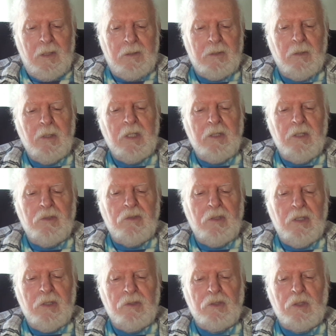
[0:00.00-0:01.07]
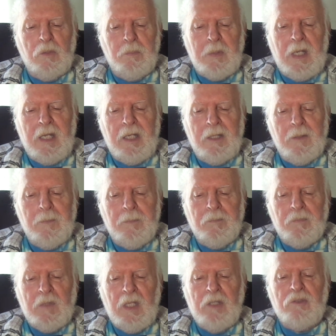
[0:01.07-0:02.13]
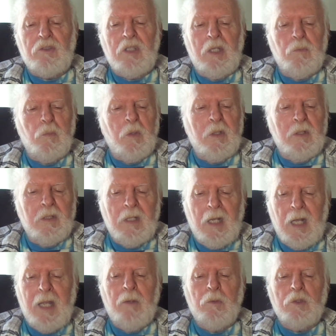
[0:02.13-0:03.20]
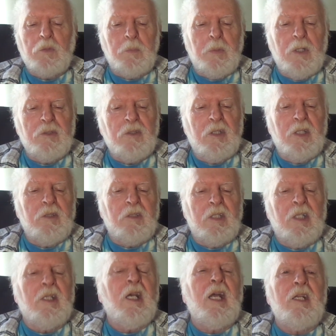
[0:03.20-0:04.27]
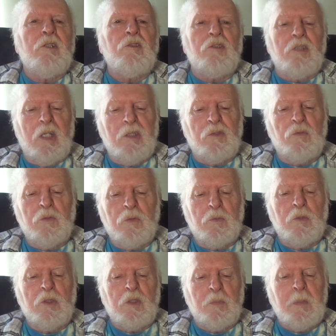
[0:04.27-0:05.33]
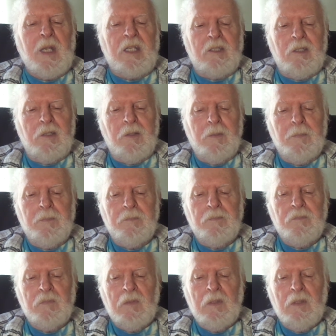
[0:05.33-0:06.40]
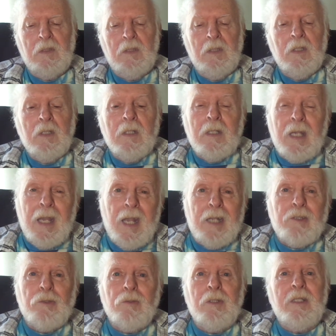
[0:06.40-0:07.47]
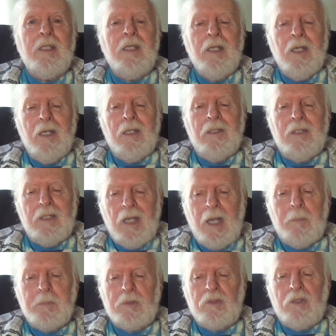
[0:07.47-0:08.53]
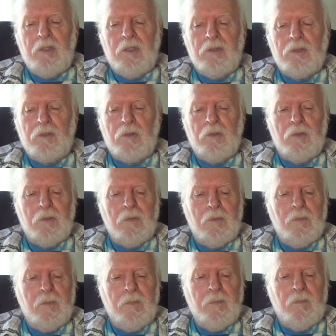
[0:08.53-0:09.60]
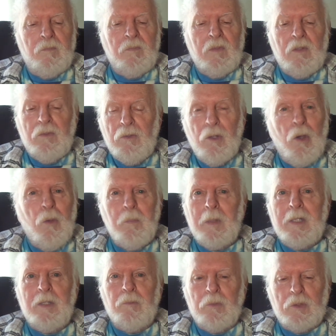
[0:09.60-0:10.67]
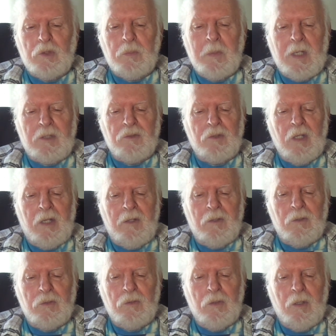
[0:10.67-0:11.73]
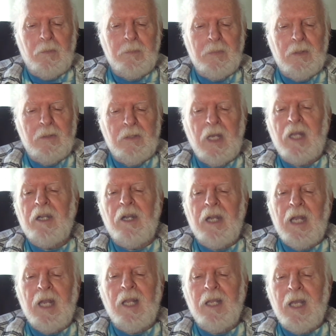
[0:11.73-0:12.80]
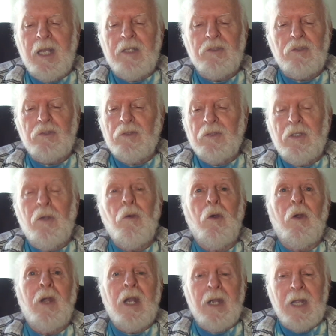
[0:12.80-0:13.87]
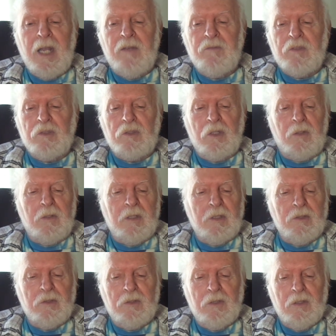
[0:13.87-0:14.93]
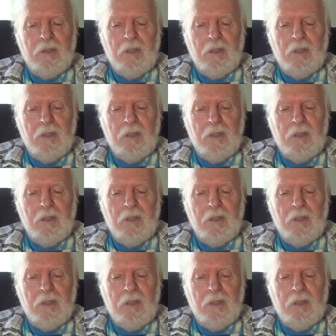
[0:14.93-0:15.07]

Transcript: During this year's debate, he said, "When I was president, the United States was respected." Actually, the opposite is true. Nobody respects Donald Trump, not our allies or our adversaries.